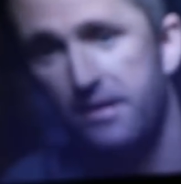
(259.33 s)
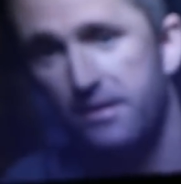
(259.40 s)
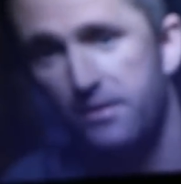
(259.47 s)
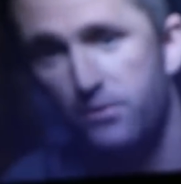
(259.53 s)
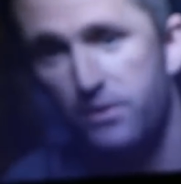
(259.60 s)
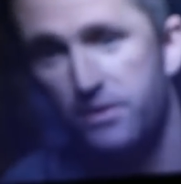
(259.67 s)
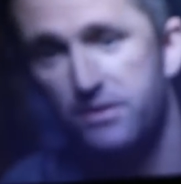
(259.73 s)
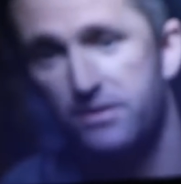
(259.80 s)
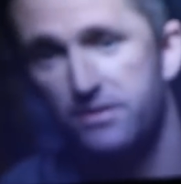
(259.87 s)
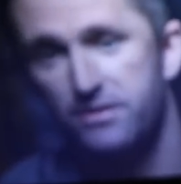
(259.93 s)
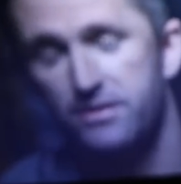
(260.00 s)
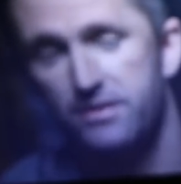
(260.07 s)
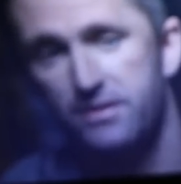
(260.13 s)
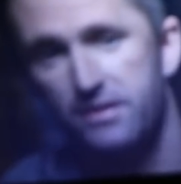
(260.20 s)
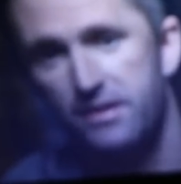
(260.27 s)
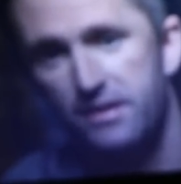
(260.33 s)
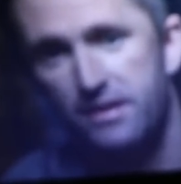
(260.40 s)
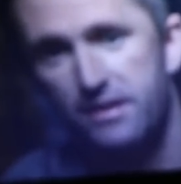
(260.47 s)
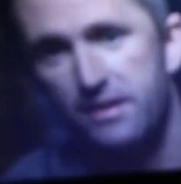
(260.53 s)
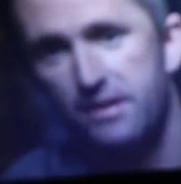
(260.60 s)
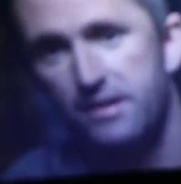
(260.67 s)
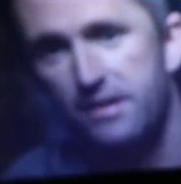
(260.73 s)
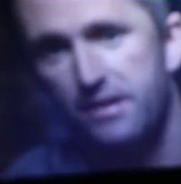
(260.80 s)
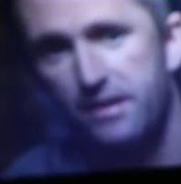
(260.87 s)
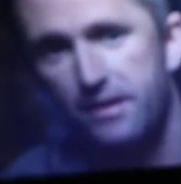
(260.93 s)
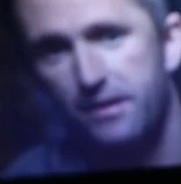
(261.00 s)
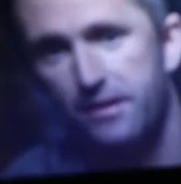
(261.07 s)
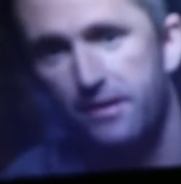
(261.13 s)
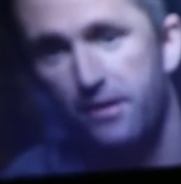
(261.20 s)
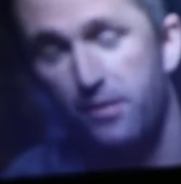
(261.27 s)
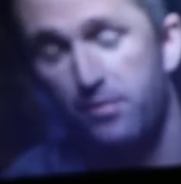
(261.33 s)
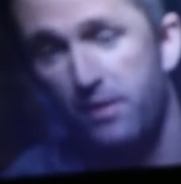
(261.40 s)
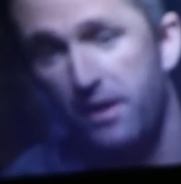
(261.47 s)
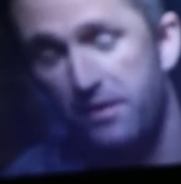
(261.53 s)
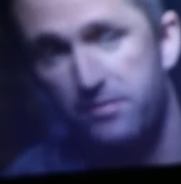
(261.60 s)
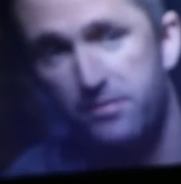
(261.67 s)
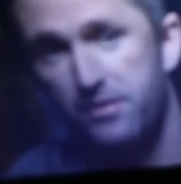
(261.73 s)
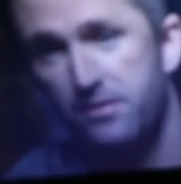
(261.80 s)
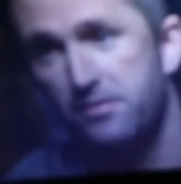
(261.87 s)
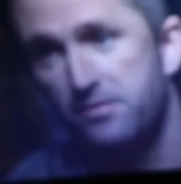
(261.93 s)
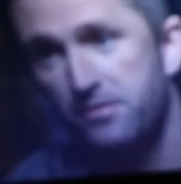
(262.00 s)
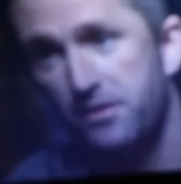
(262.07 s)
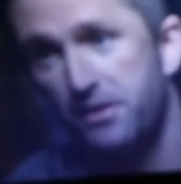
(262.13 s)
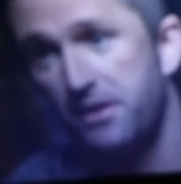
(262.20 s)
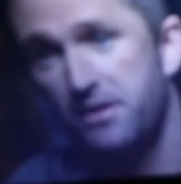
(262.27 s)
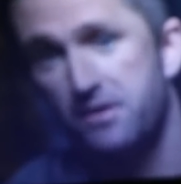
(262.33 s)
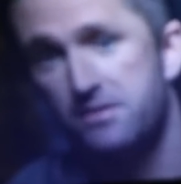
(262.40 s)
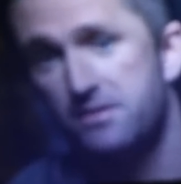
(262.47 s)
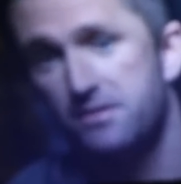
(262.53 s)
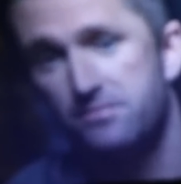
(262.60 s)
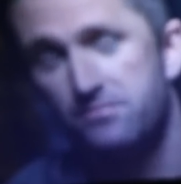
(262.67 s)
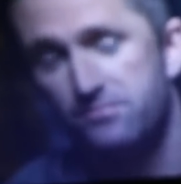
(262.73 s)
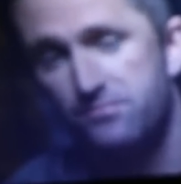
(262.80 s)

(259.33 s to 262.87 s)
which I played for years, and